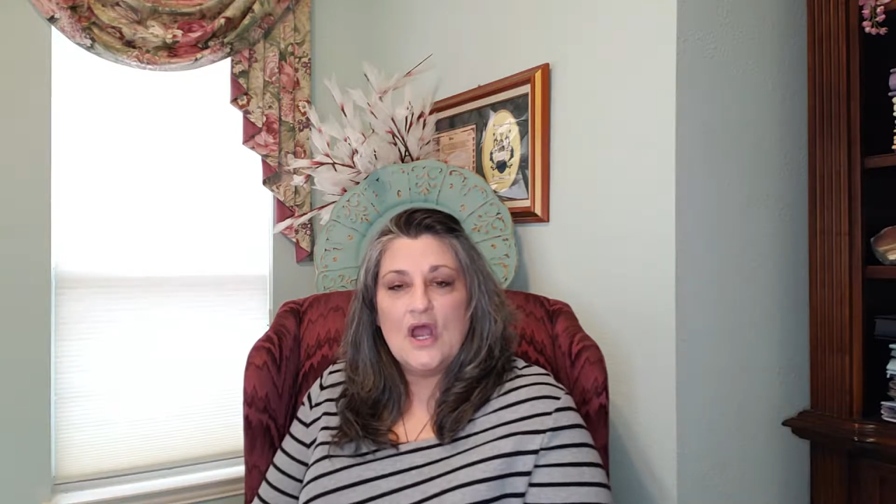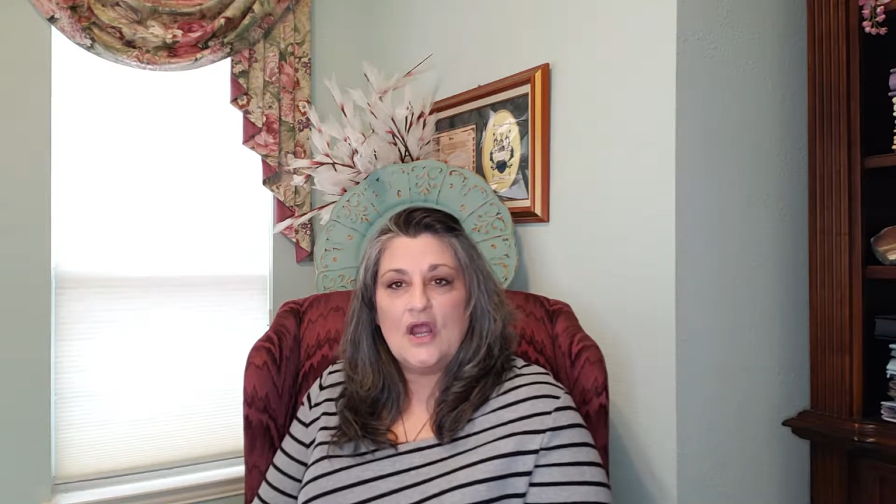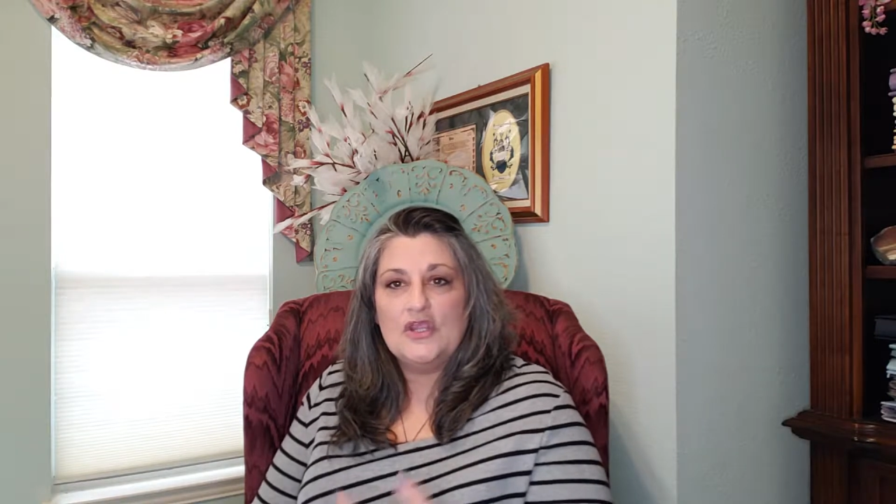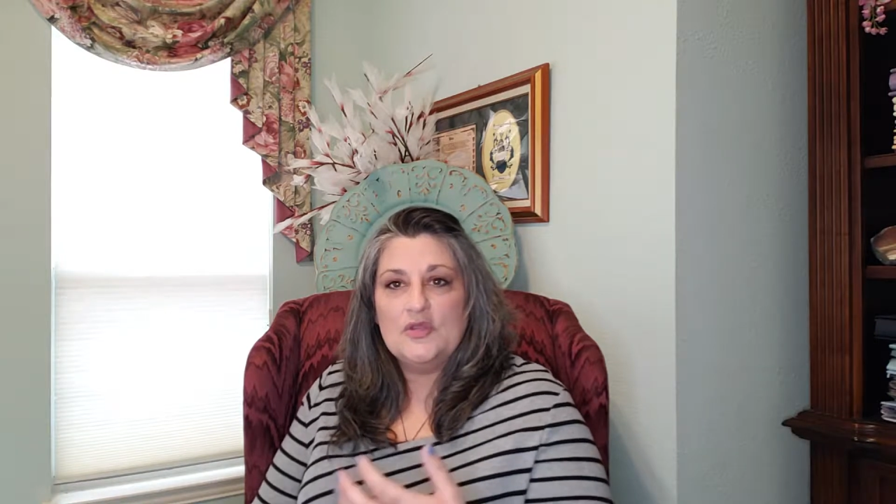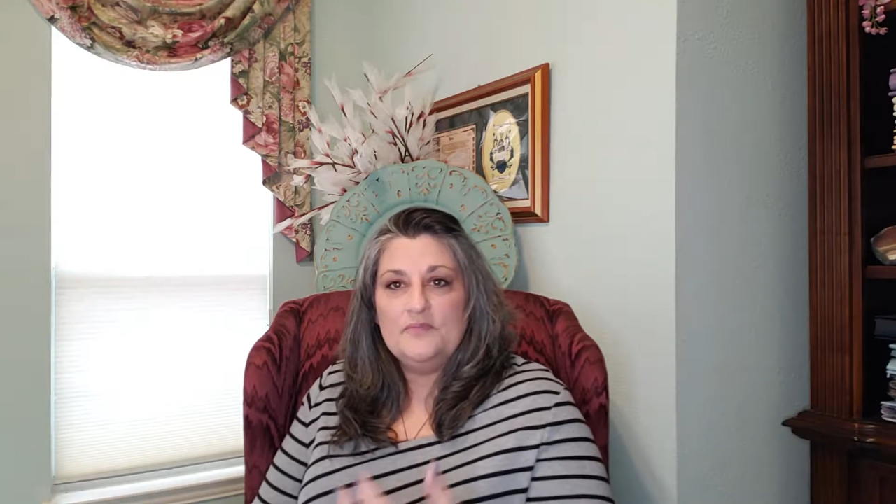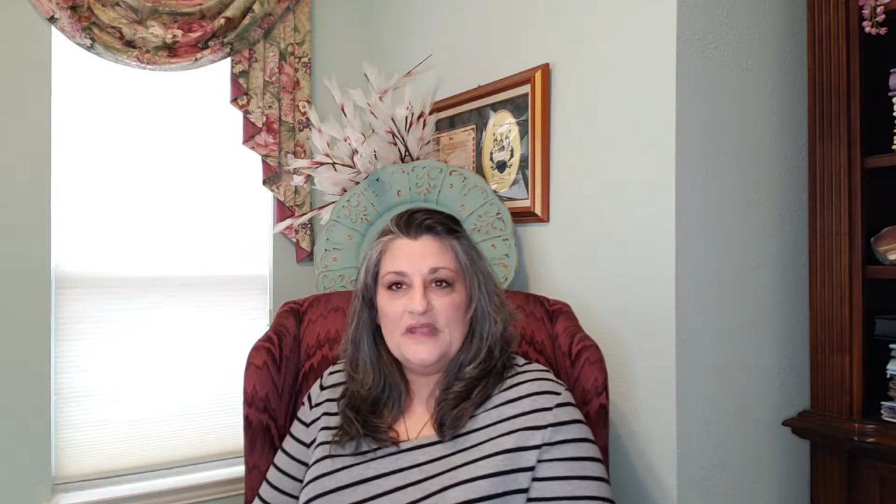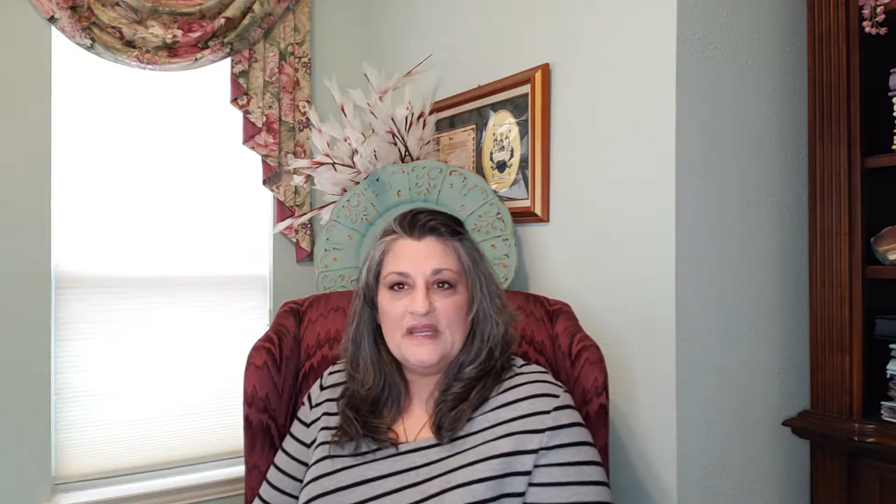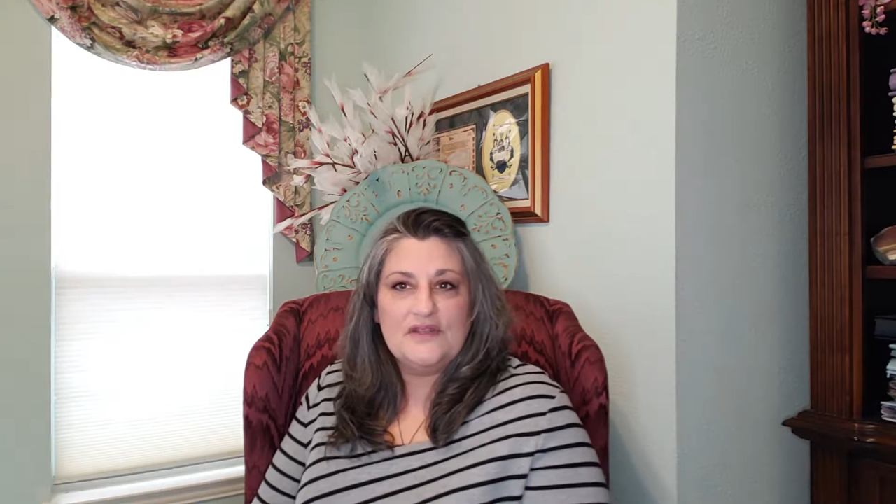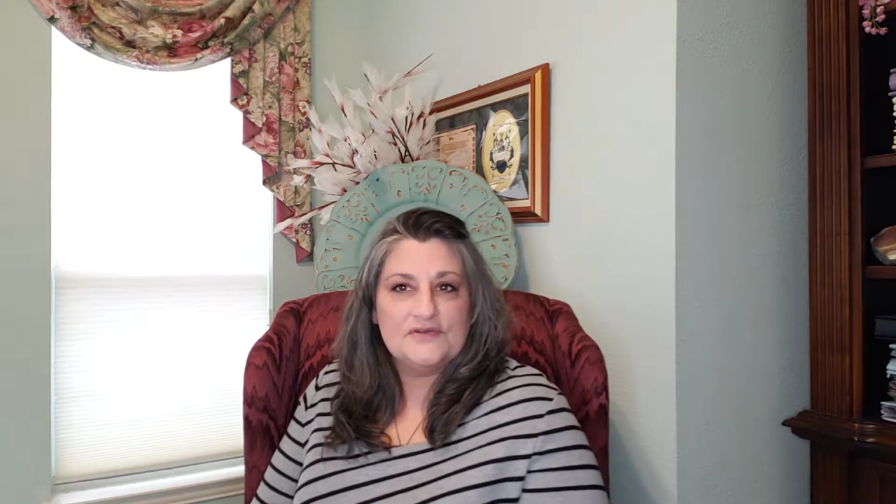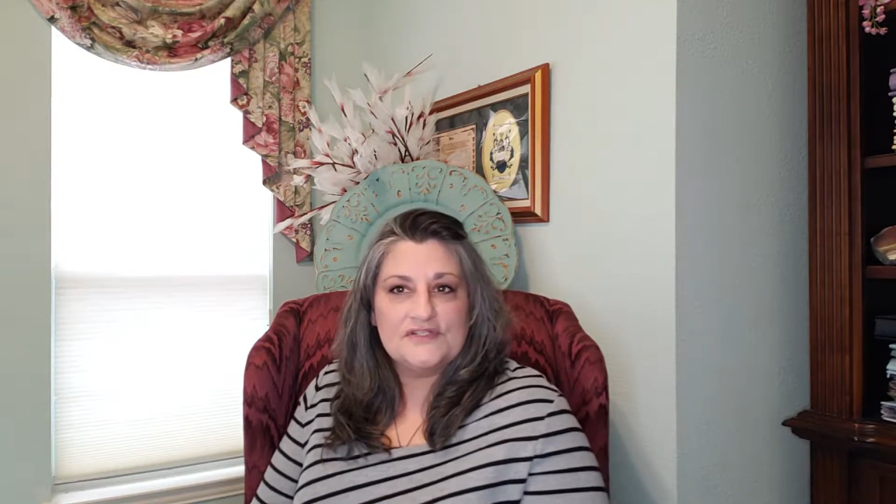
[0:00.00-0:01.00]
Are you
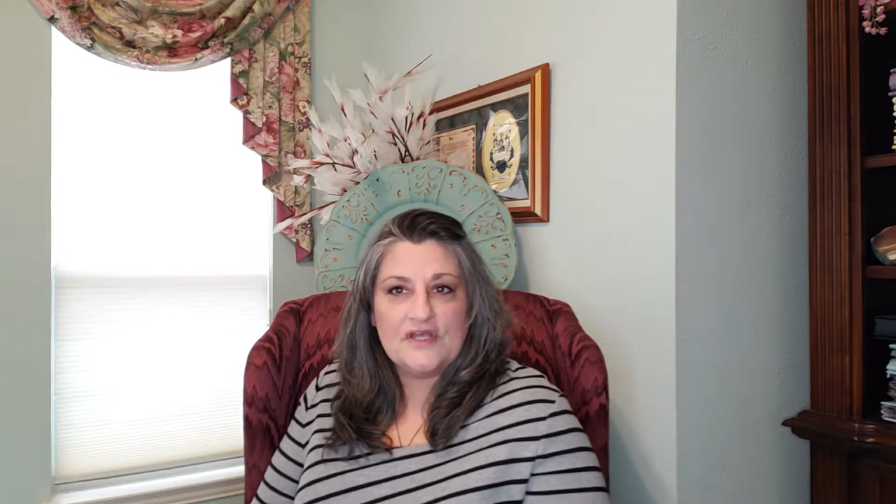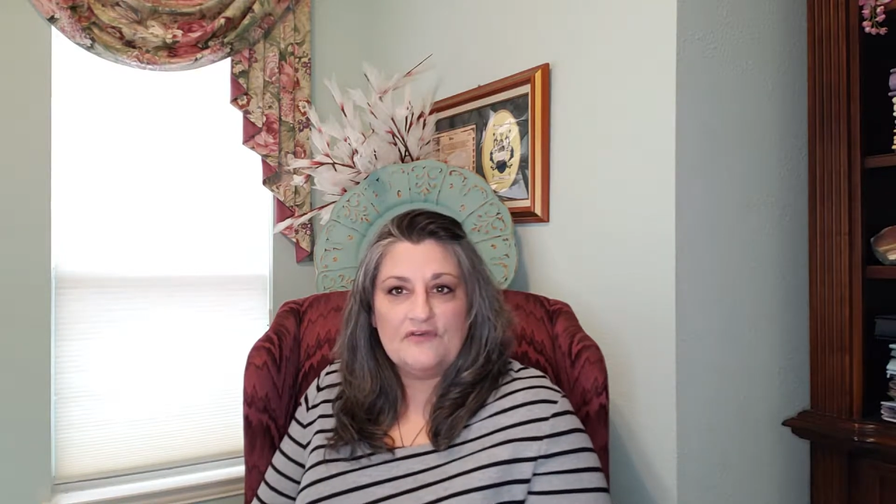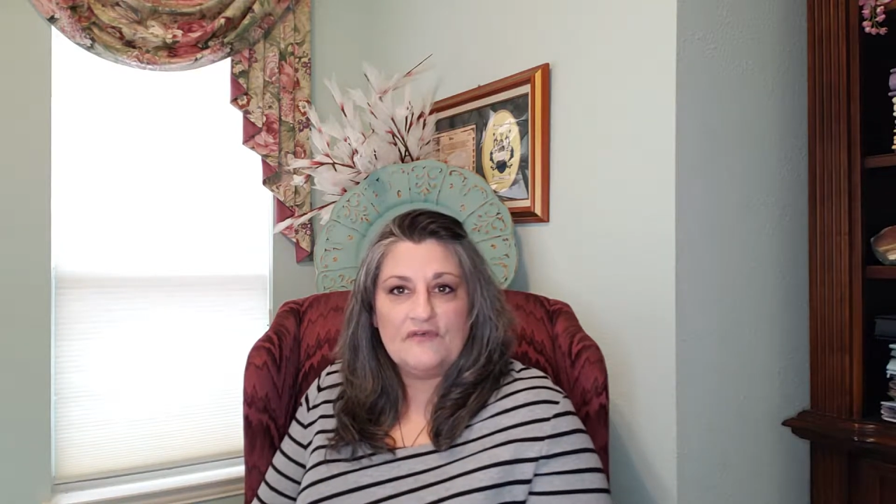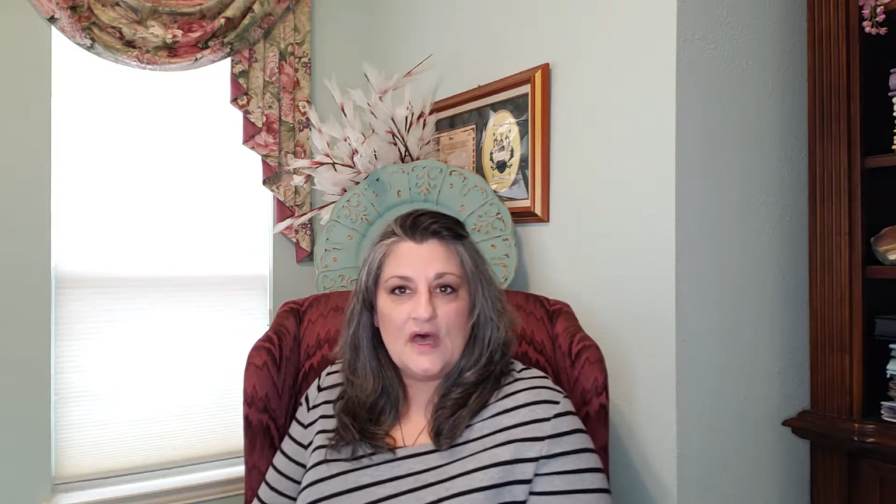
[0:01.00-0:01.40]
beating yourself